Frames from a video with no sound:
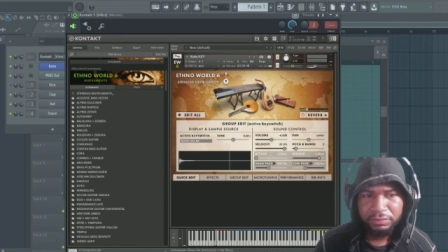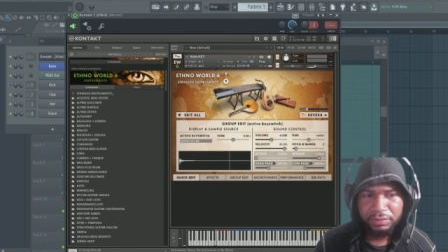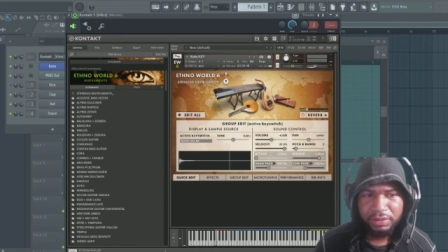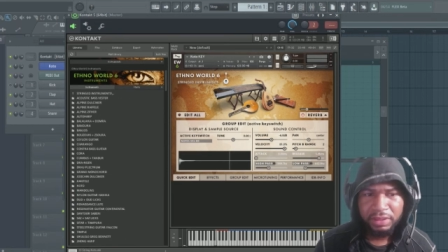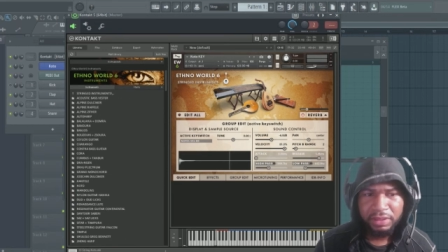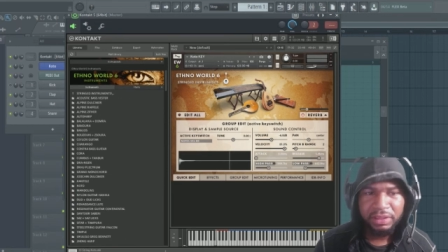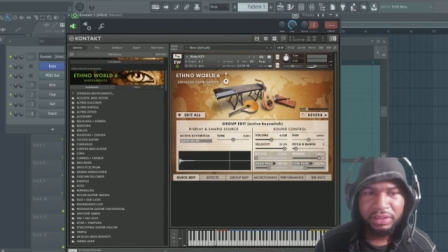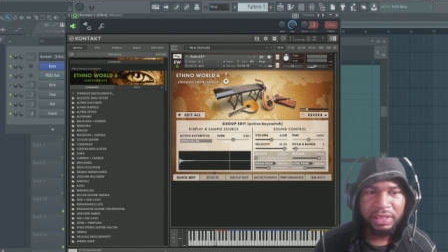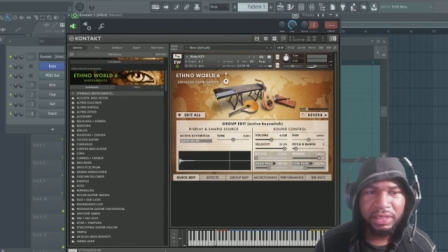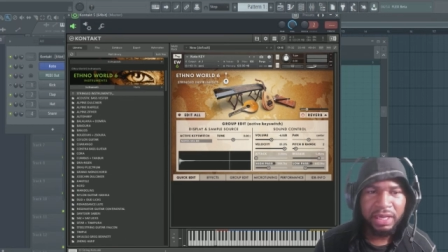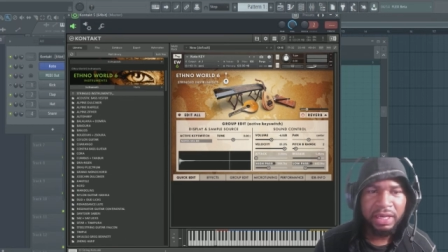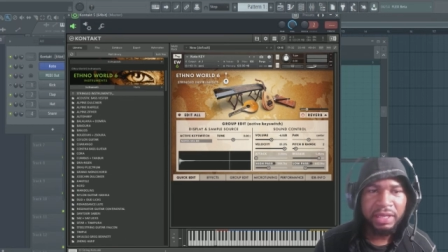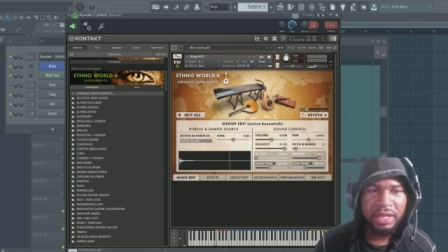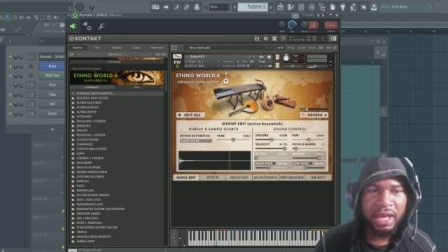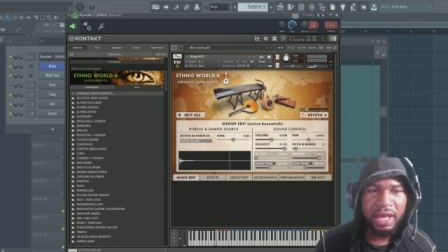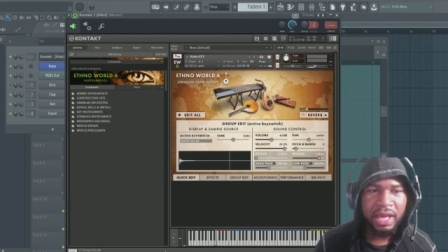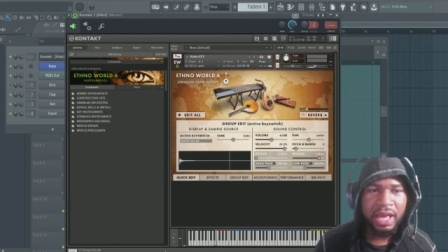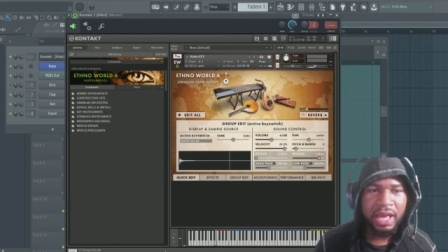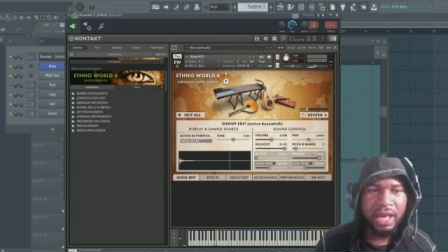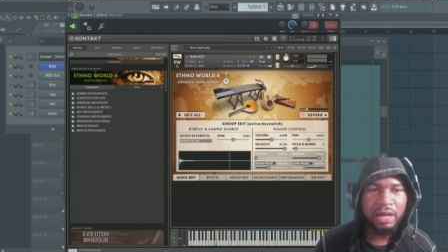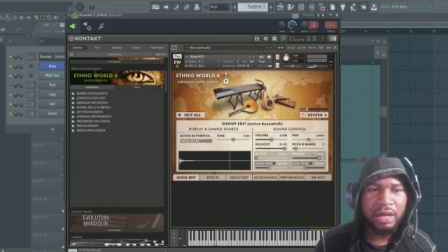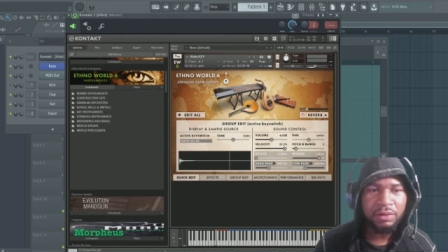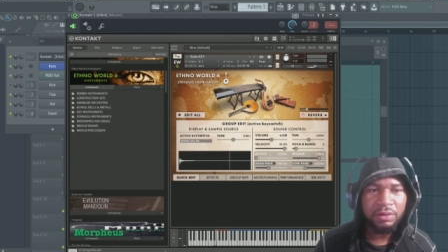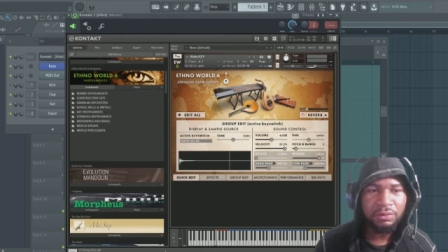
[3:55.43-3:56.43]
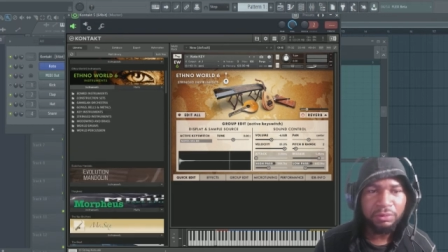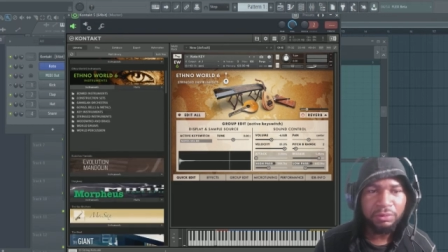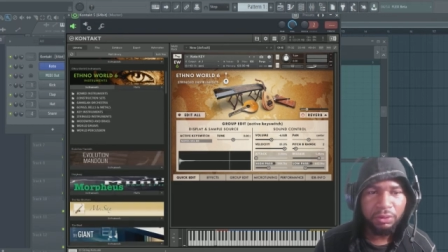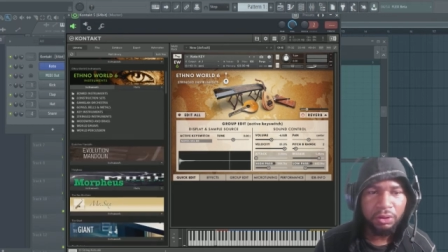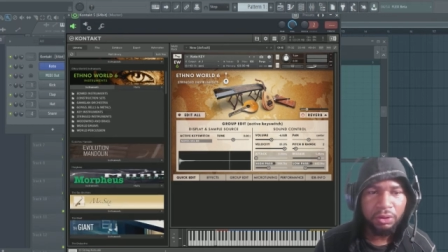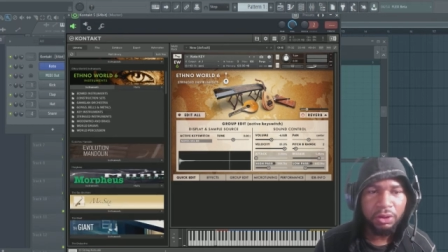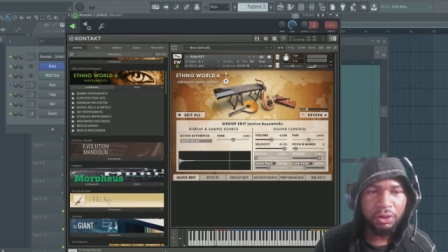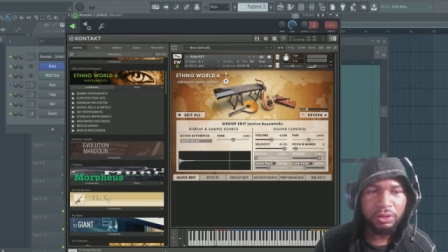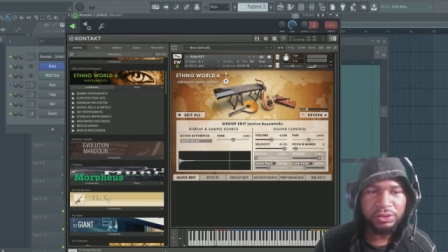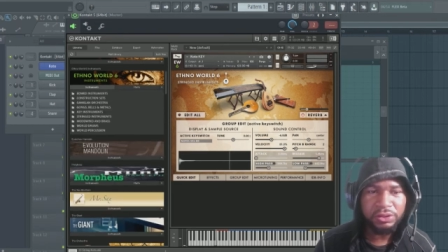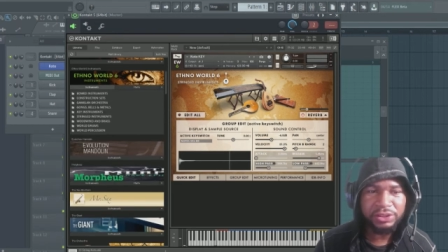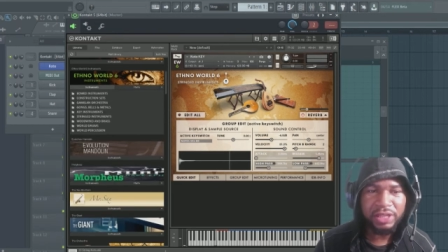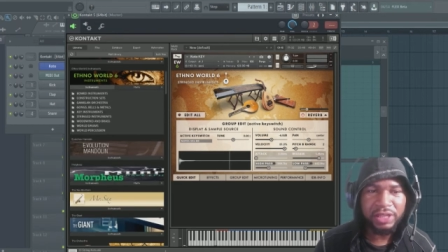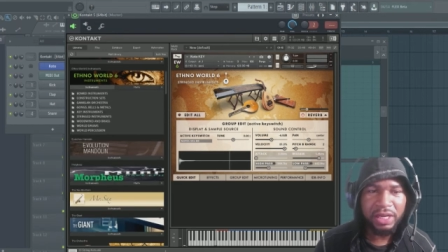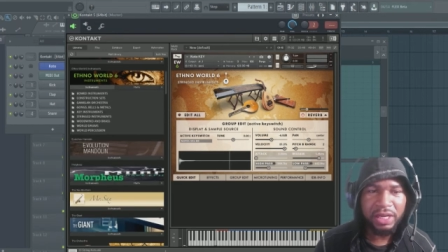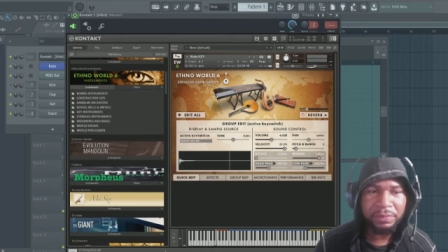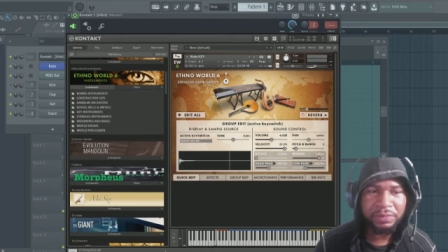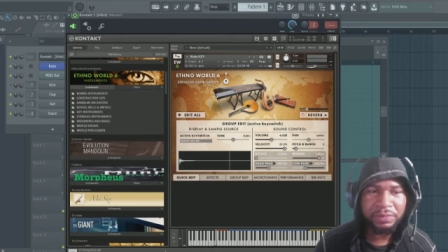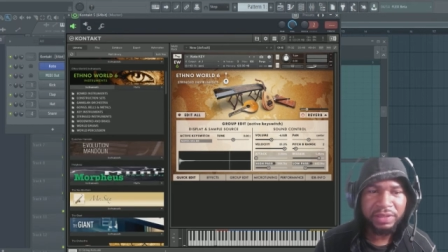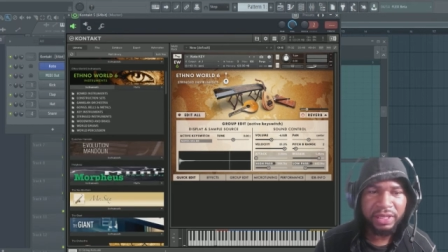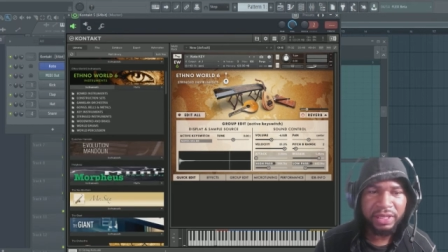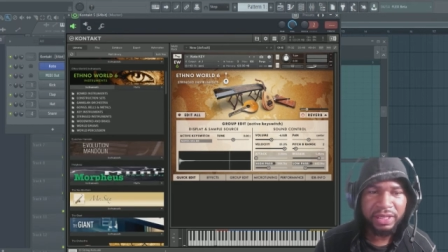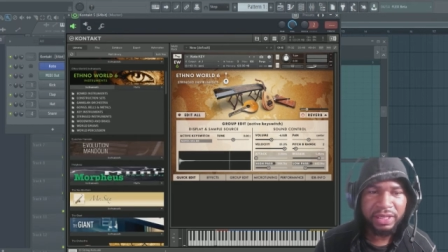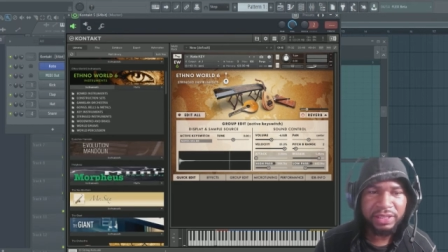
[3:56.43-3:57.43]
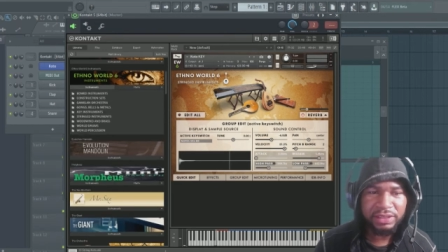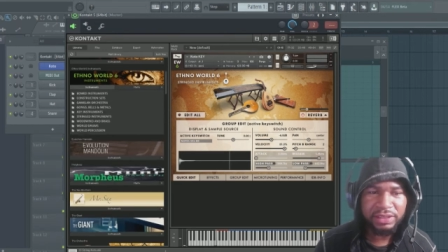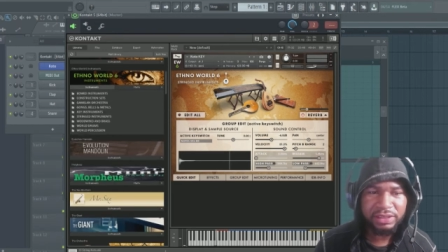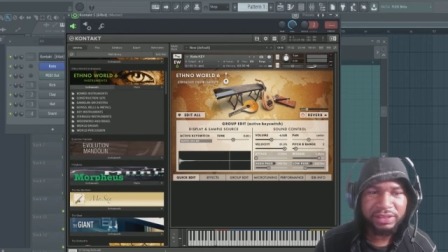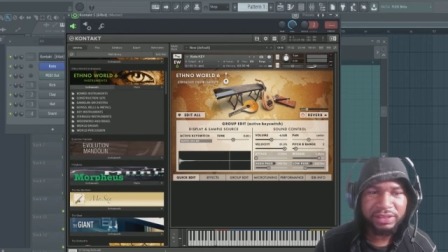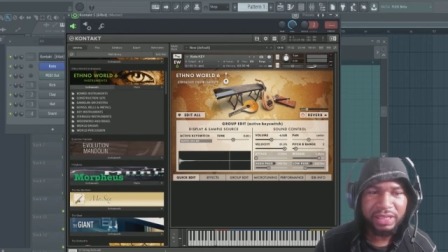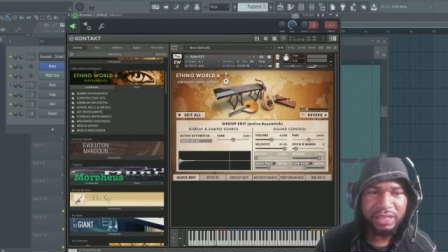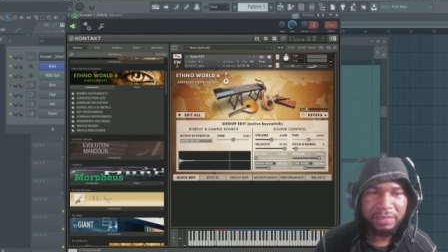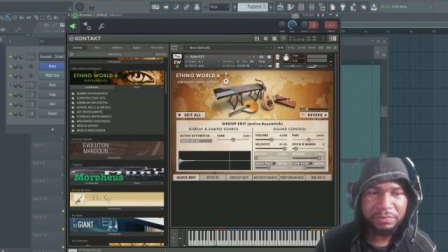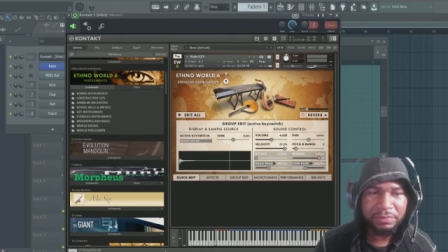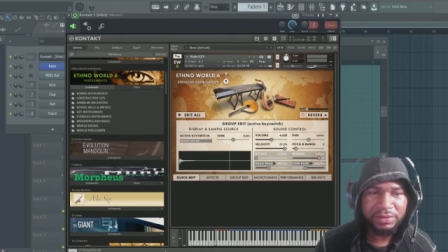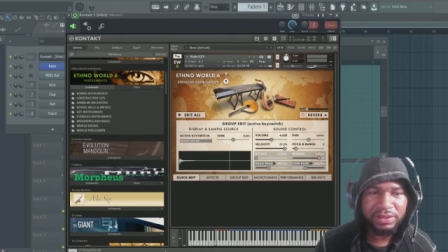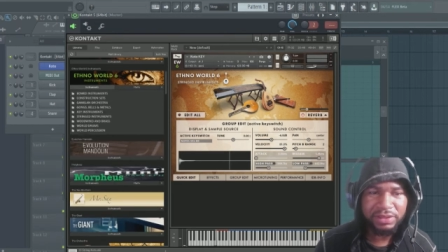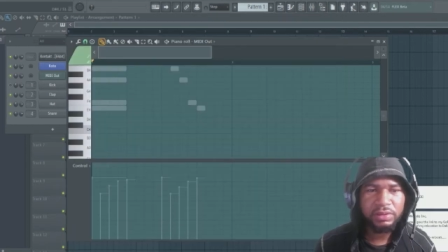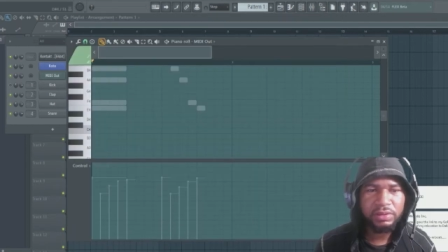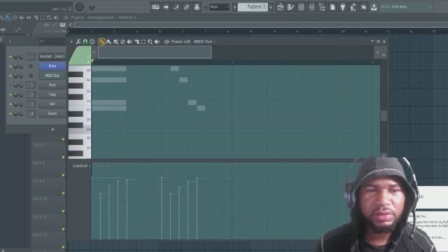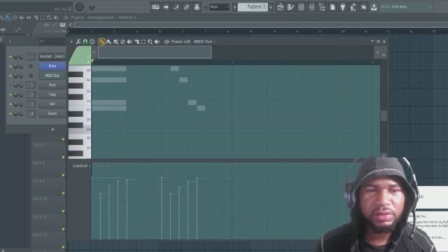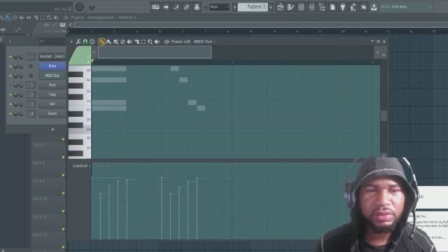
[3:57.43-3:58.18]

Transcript: getting that raw Japanese type of sound.